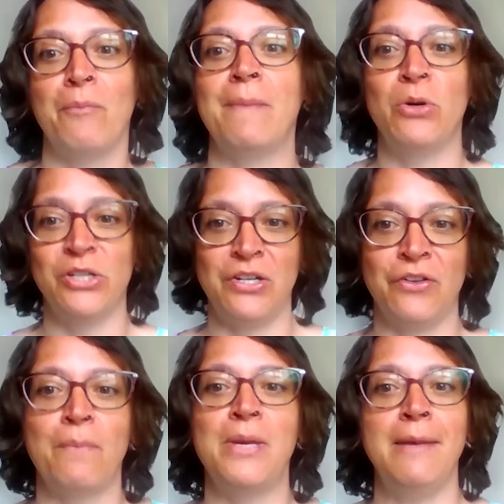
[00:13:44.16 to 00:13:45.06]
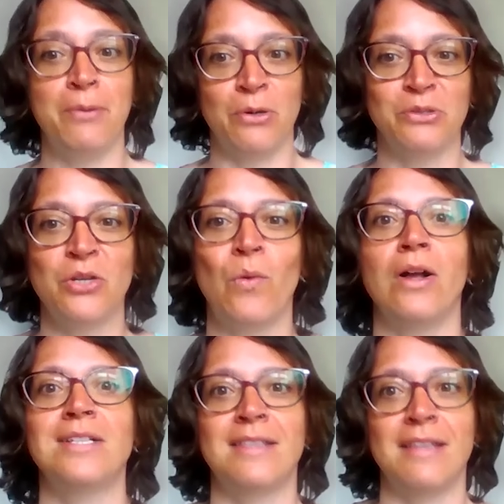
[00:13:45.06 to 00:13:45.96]
And we're pushing other people
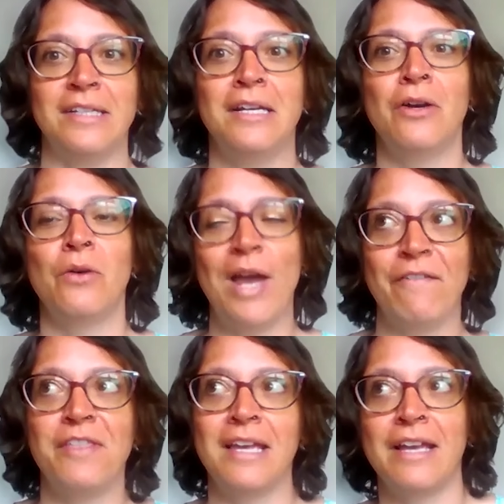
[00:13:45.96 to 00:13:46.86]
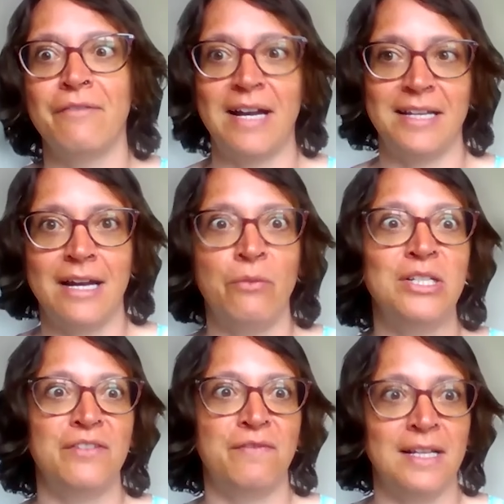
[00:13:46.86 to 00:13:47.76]
towards that way of thinking right now,
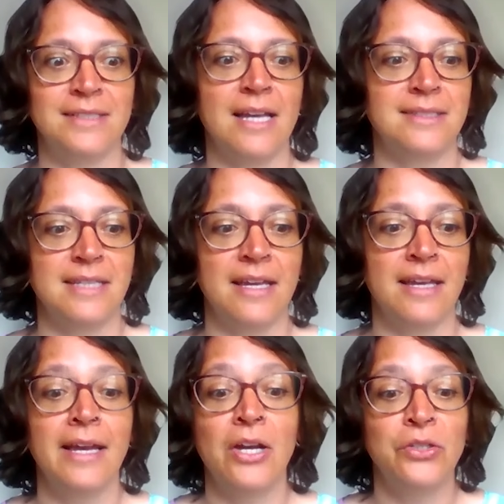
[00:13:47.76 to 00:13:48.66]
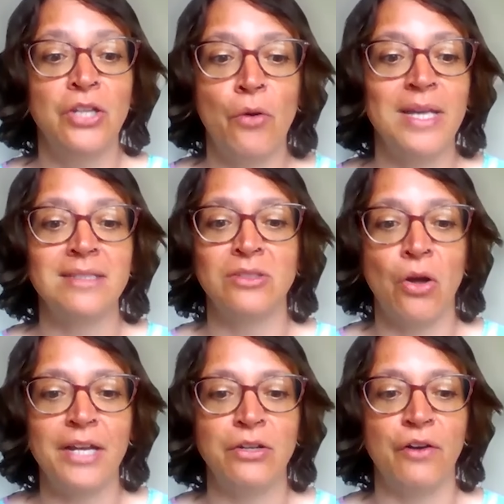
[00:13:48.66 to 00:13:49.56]
which is fantastic. No, it's
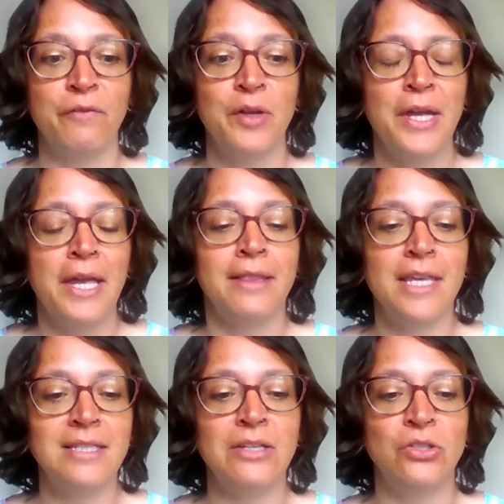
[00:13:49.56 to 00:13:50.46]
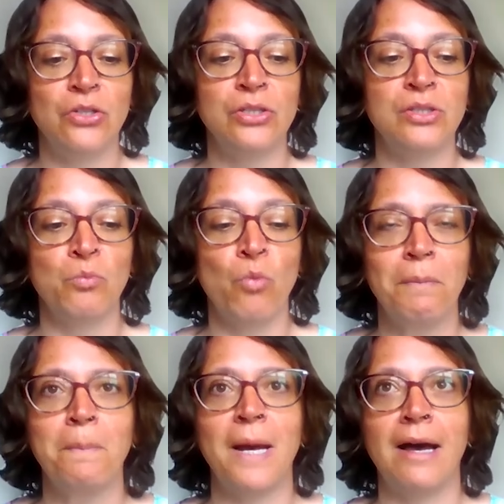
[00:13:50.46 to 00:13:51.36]
not enough. This is just
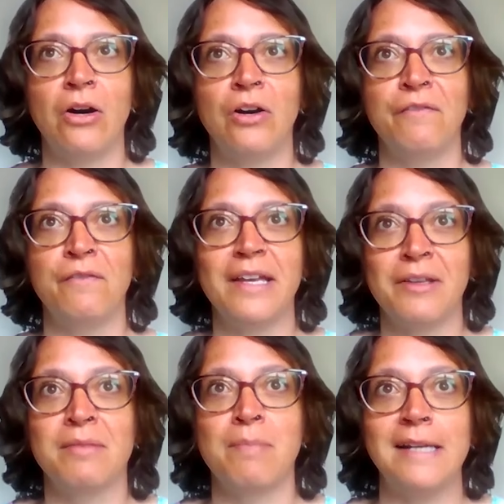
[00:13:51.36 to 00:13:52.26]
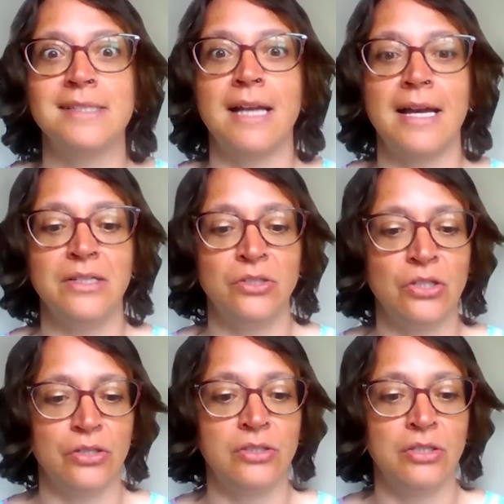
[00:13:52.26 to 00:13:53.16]
one part of, like, Palestine is
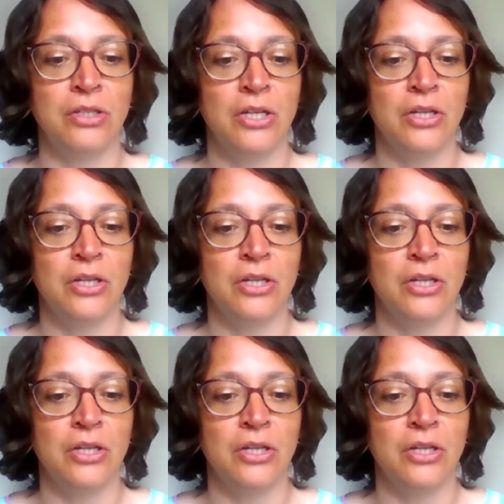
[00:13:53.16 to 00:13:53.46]
just